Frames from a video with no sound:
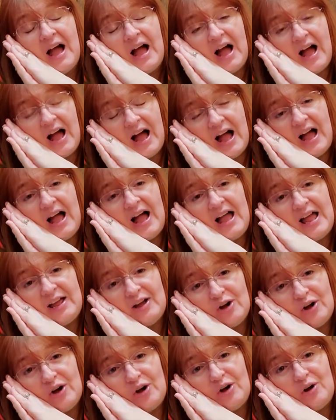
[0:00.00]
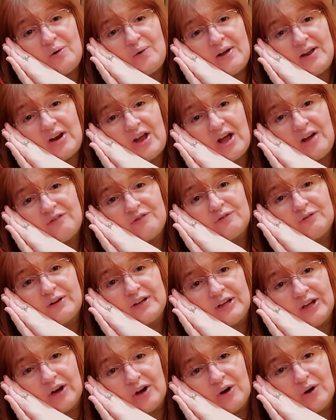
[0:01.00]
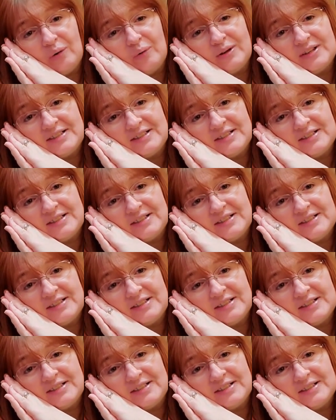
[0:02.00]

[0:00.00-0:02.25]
Hi ho and off we go,